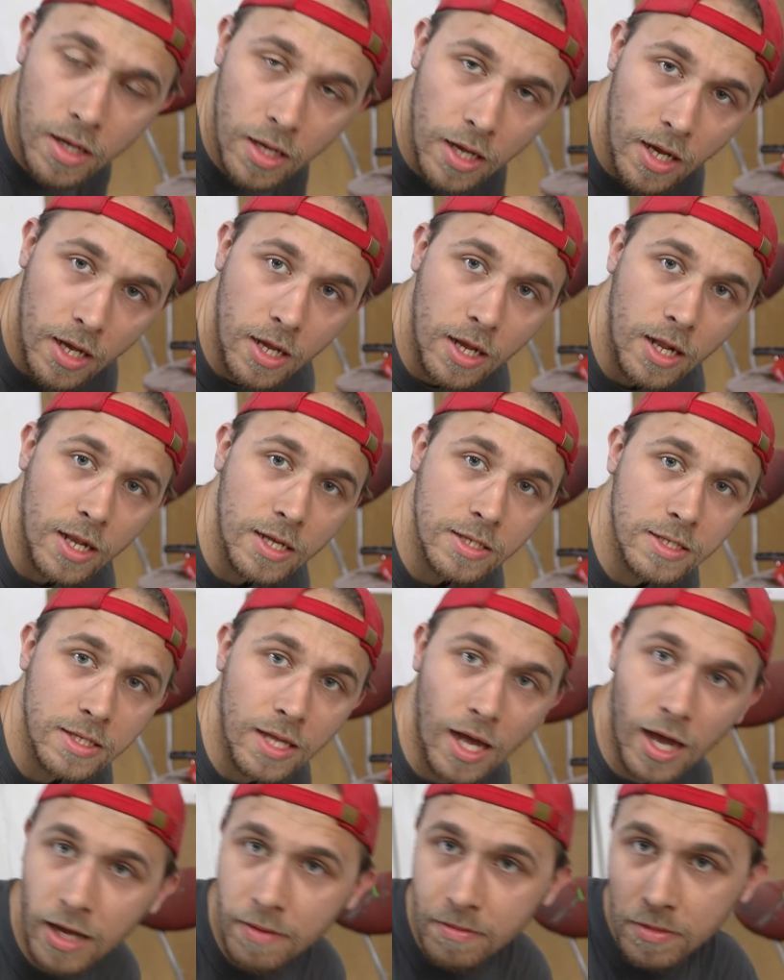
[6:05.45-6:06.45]
Okay, it's
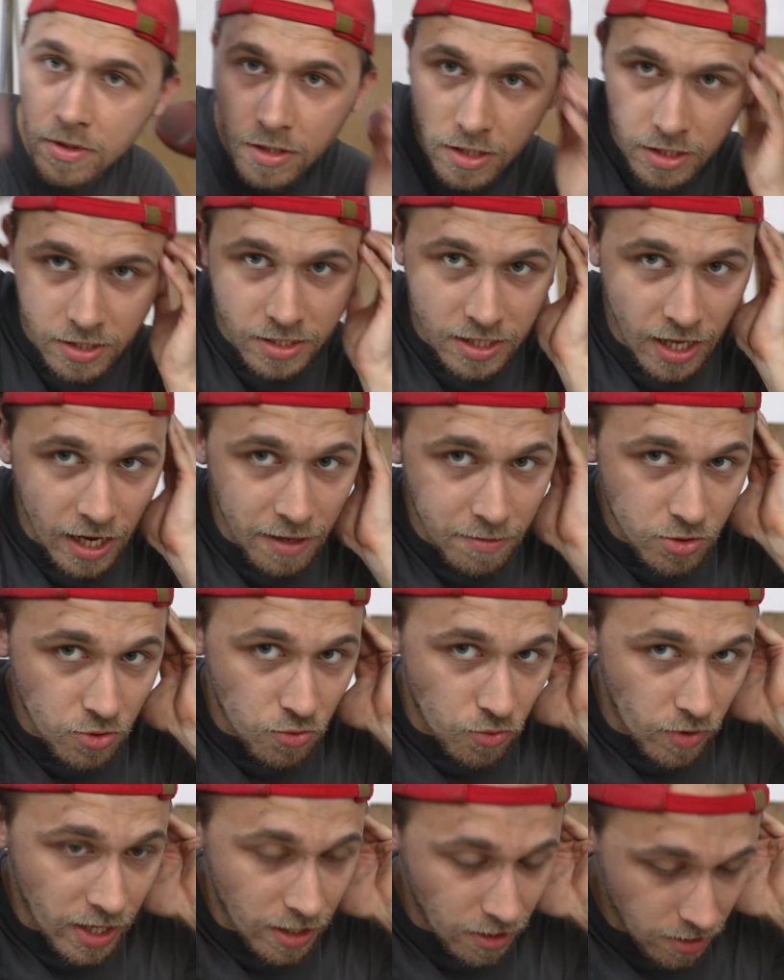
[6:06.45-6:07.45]
time to
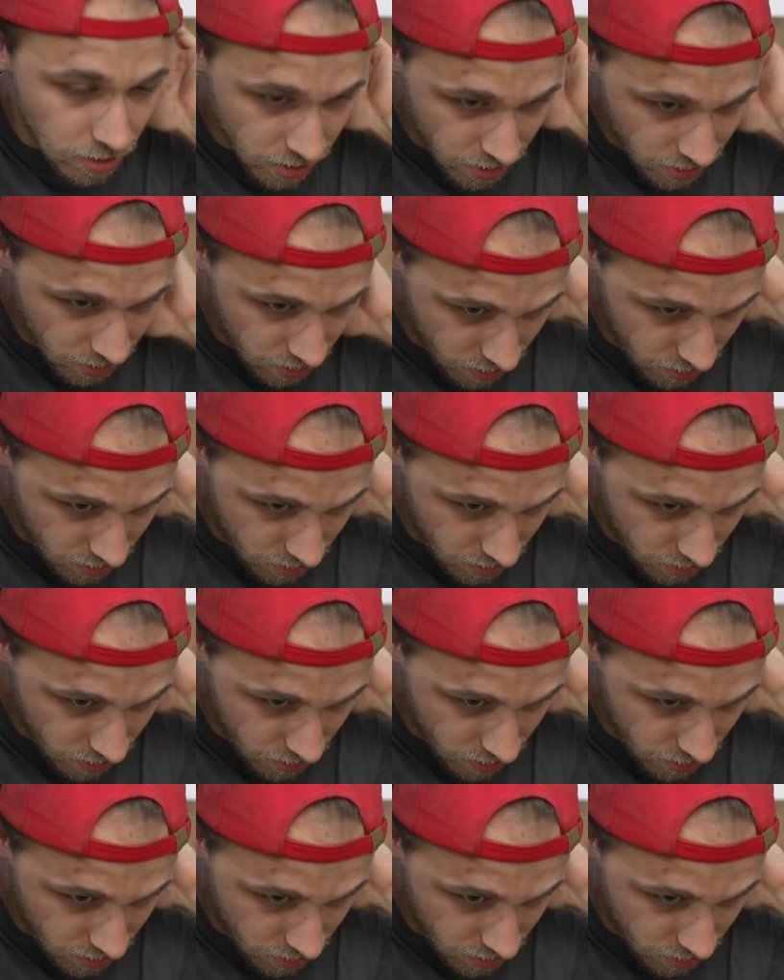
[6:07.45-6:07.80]
weld.